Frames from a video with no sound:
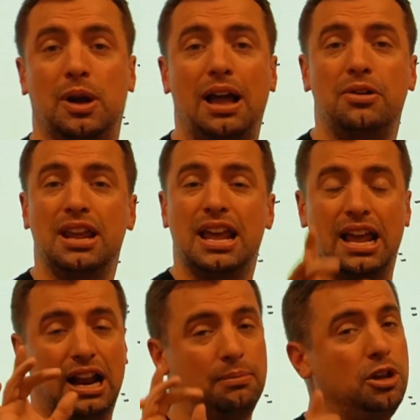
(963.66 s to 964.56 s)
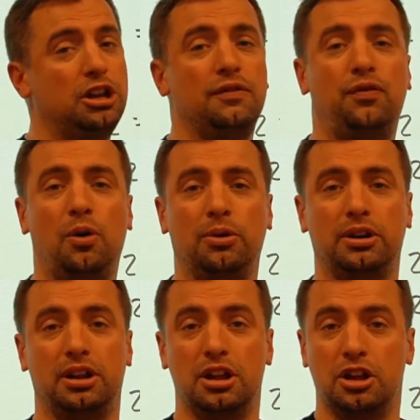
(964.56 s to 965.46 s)
out, and I'm looking forward
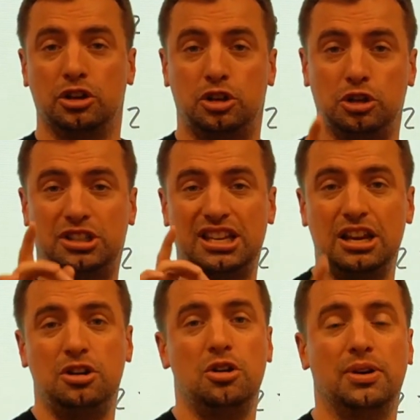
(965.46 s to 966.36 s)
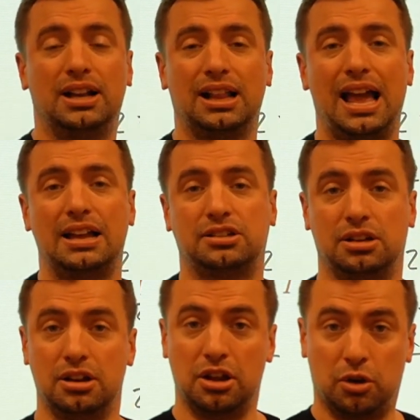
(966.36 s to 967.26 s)
to seeing you in class
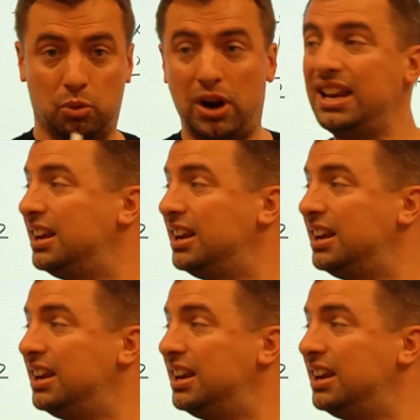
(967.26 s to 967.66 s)
ready to